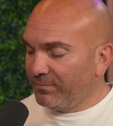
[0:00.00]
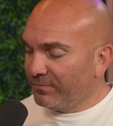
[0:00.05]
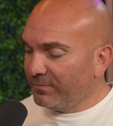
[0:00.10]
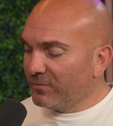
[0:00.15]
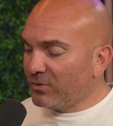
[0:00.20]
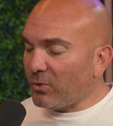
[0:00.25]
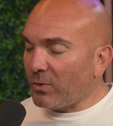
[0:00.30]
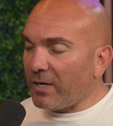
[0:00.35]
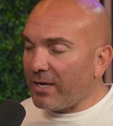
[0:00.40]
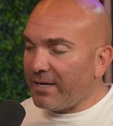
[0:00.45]

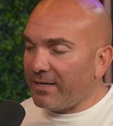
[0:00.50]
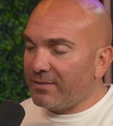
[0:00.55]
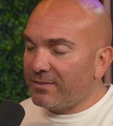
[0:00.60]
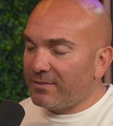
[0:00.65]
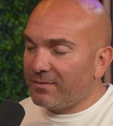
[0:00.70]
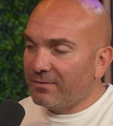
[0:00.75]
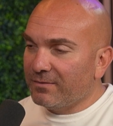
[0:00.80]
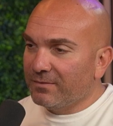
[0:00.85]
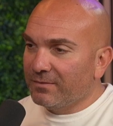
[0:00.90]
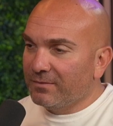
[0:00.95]
So
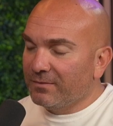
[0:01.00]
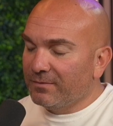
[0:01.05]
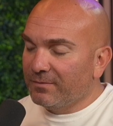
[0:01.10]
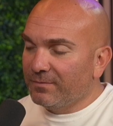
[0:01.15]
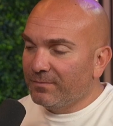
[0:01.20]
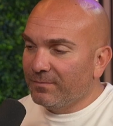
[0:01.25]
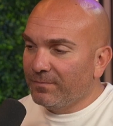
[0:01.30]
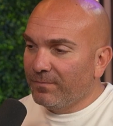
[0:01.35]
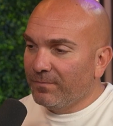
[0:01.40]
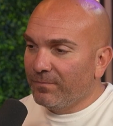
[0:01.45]
guys,
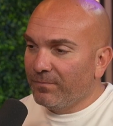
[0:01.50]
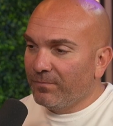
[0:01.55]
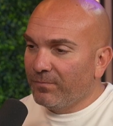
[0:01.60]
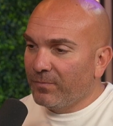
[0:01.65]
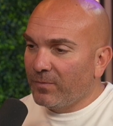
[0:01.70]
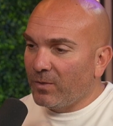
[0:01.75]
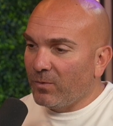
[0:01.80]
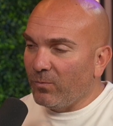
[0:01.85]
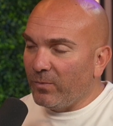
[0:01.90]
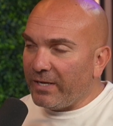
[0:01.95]

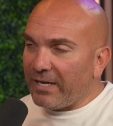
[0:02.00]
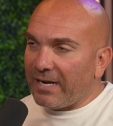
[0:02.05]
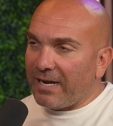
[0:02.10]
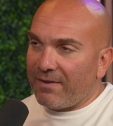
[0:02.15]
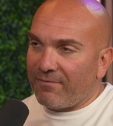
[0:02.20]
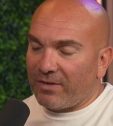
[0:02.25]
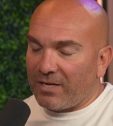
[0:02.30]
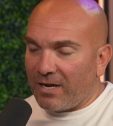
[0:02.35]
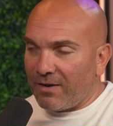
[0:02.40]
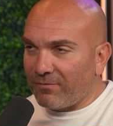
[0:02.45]
we got to
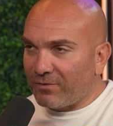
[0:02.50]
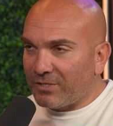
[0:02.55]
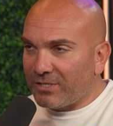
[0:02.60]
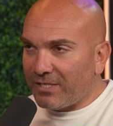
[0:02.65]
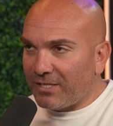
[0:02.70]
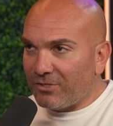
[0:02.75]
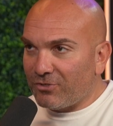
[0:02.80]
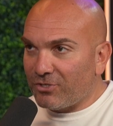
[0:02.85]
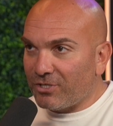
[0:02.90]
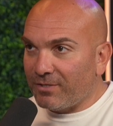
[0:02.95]
have a
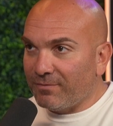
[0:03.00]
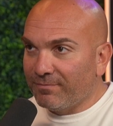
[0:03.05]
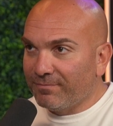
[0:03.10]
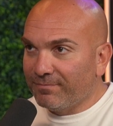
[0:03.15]
conversation.